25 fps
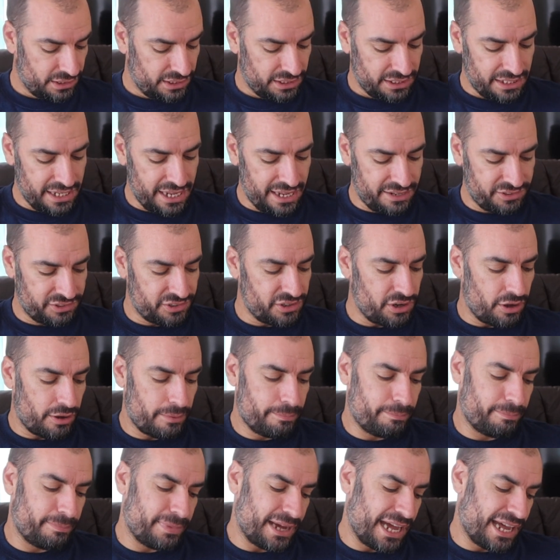yeah, it's not
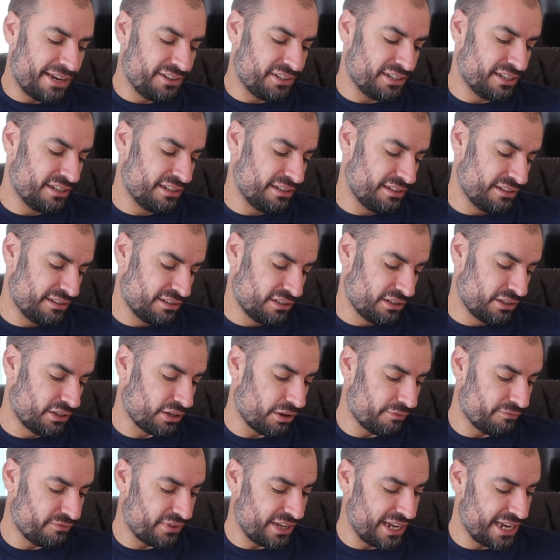a bad
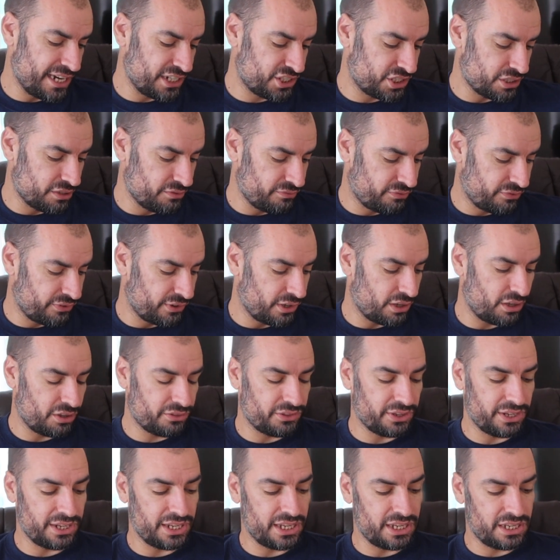conversion for
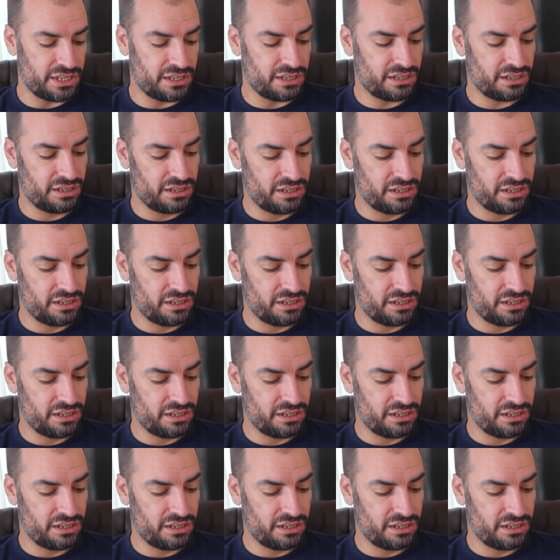the